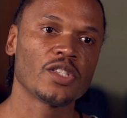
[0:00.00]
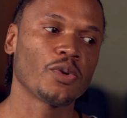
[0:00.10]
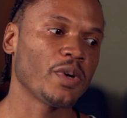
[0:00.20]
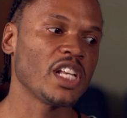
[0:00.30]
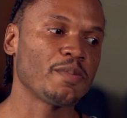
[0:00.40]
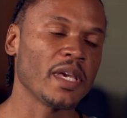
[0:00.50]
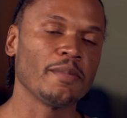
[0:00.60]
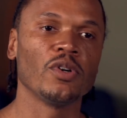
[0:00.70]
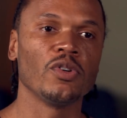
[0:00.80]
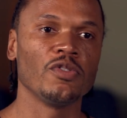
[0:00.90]
to reach
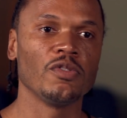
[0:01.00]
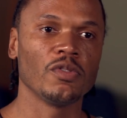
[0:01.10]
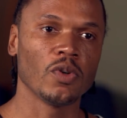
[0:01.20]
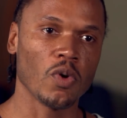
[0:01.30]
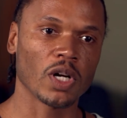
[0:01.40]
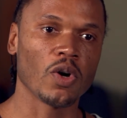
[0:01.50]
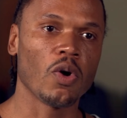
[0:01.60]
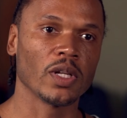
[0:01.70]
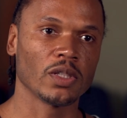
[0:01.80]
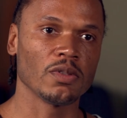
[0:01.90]
people who, who are
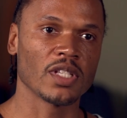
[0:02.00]
going through